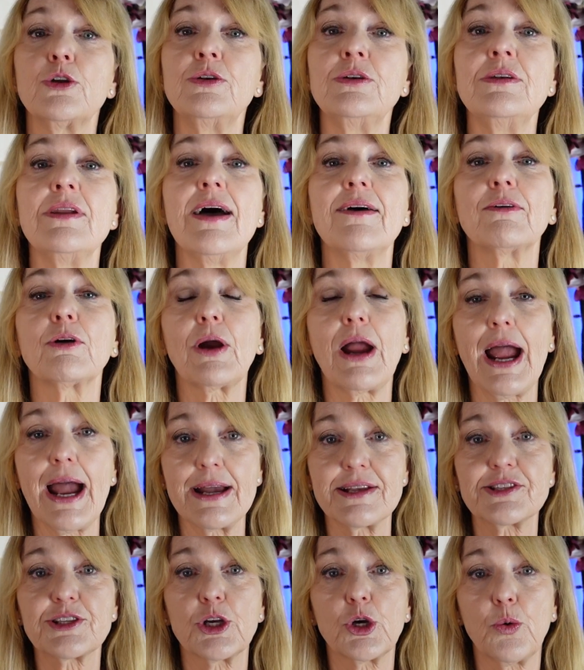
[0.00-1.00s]
Never
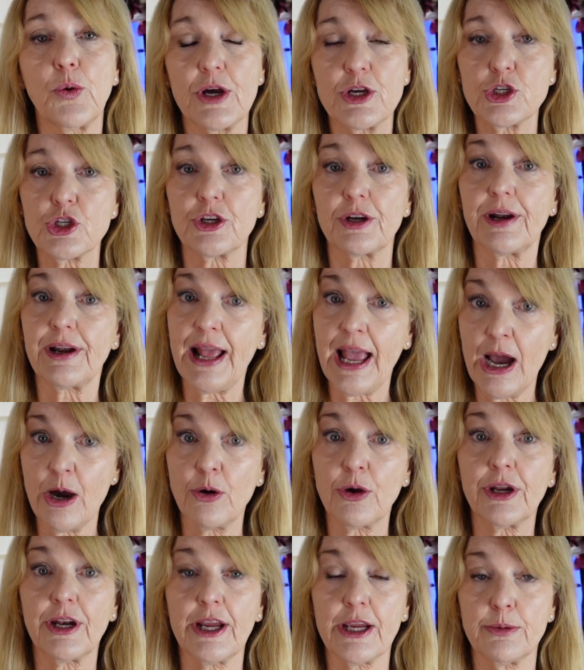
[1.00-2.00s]
ask a question on how
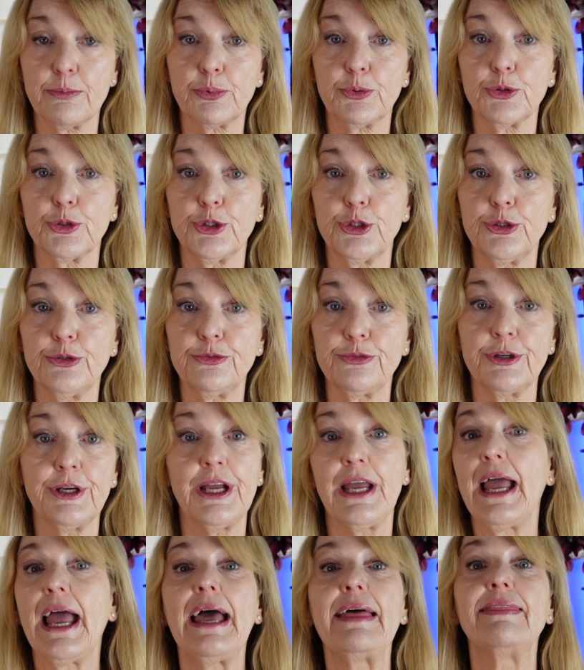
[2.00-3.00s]
can I improve
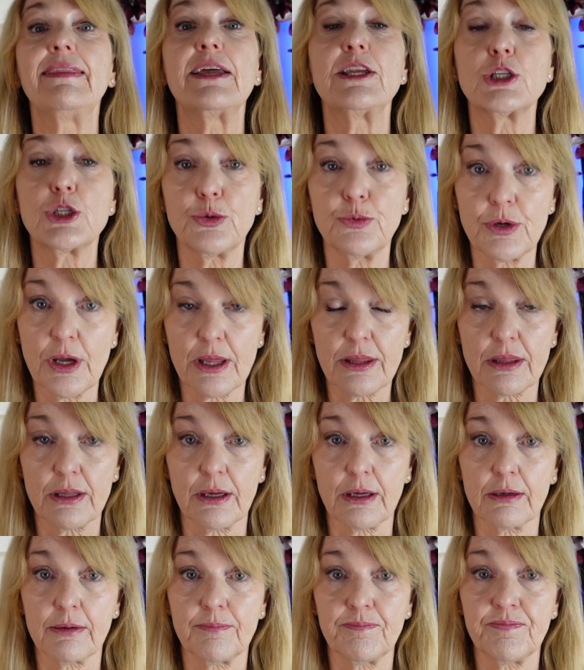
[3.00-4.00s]
and then do
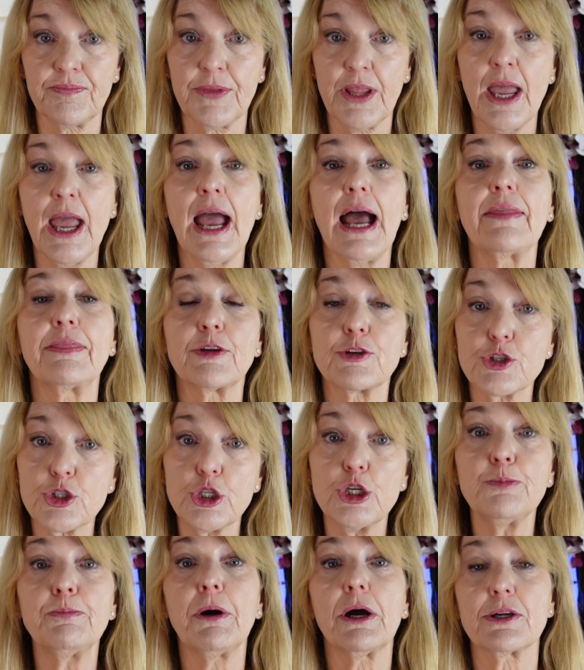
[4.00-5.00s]
nothing. And there's
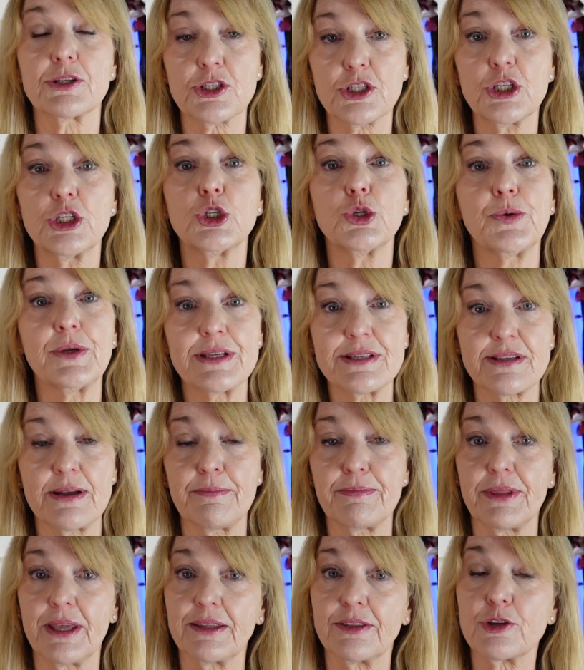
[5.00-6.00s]
two parts to doing
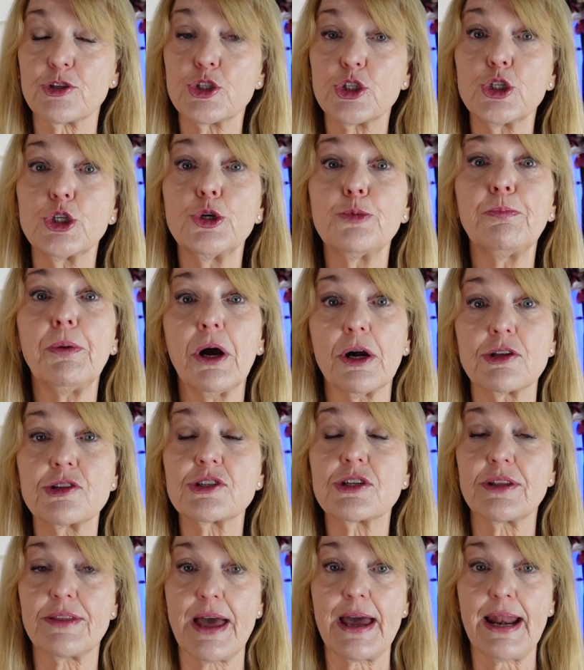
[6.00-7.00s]
something. There's two parts
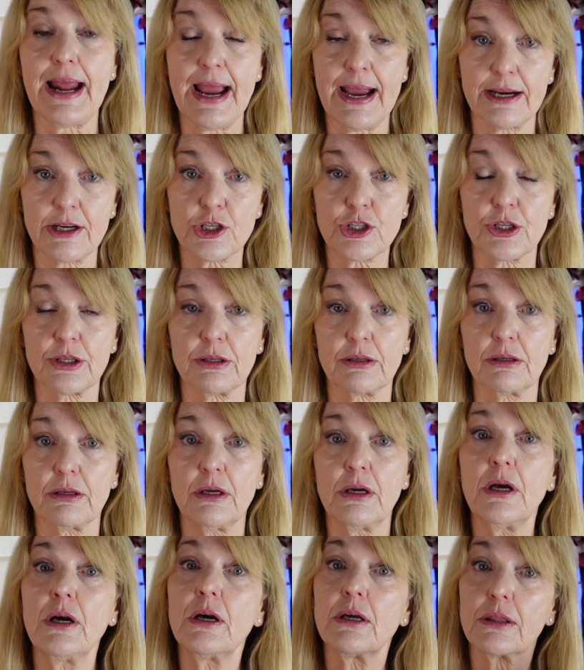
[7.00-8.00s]
to that action.
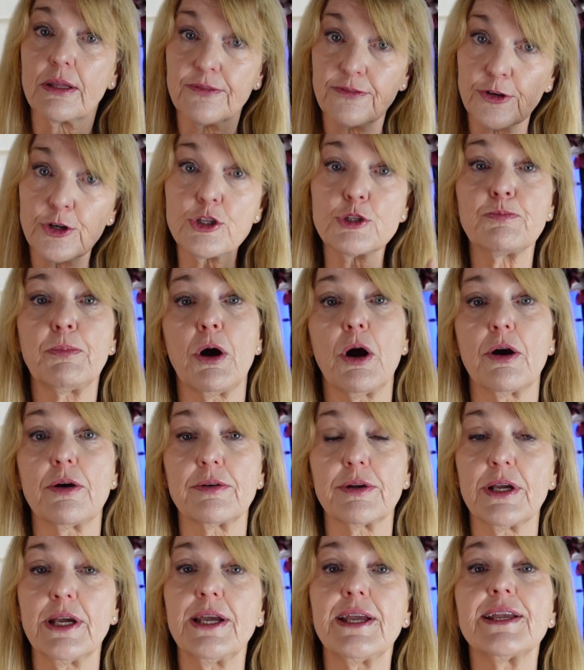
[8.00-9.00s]
The first
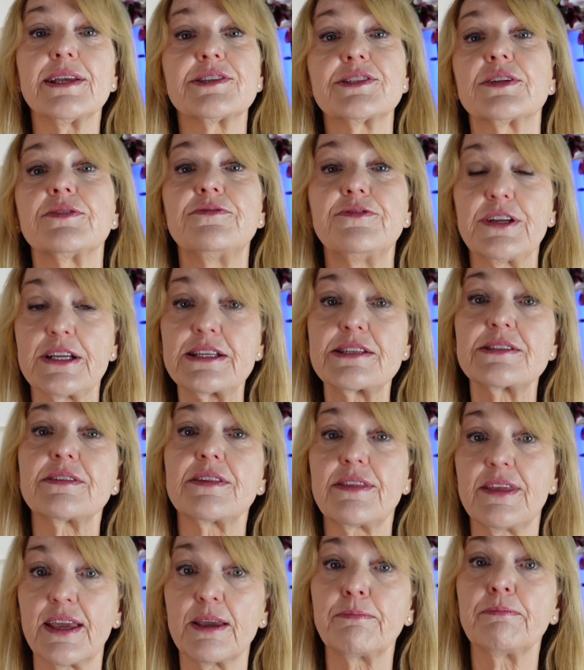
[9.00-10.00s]
part is to fix the
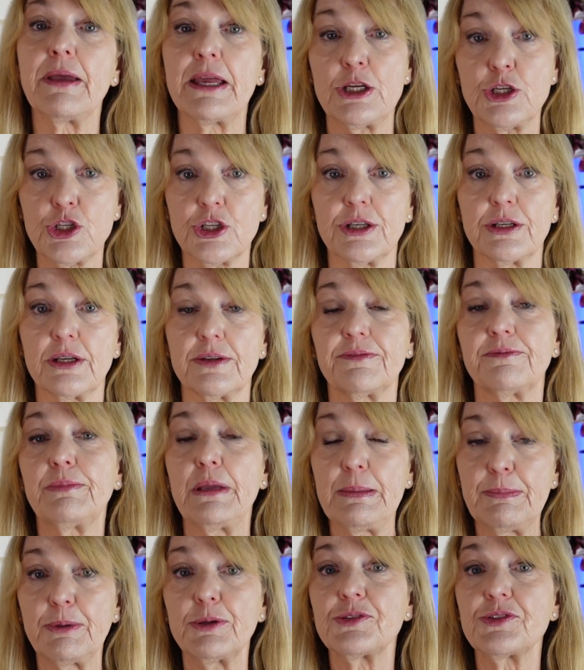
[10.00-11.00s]
thing mentioned. If
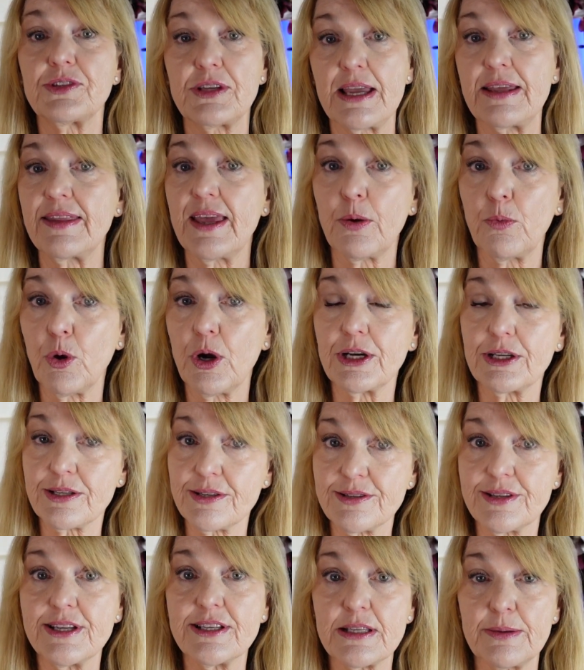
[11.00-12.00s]
people say they want to
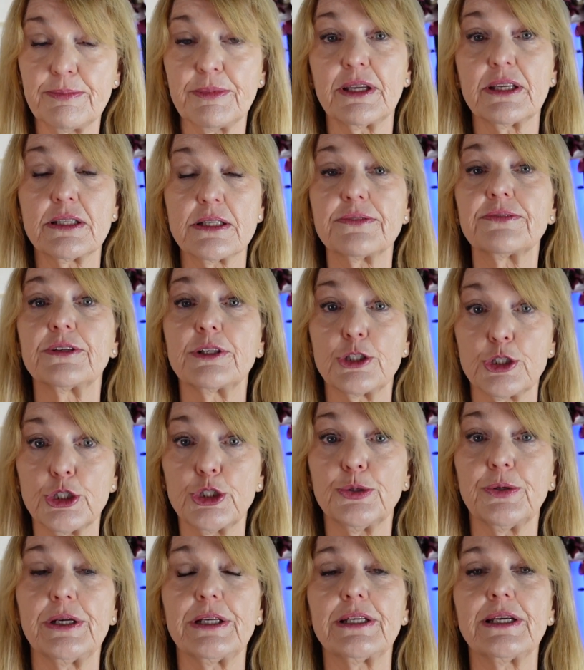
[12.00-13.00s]
see something different,
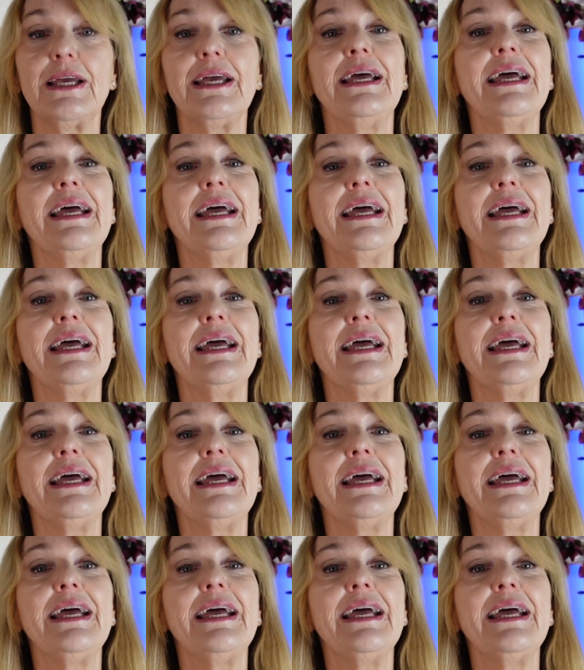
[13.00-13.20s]
do it.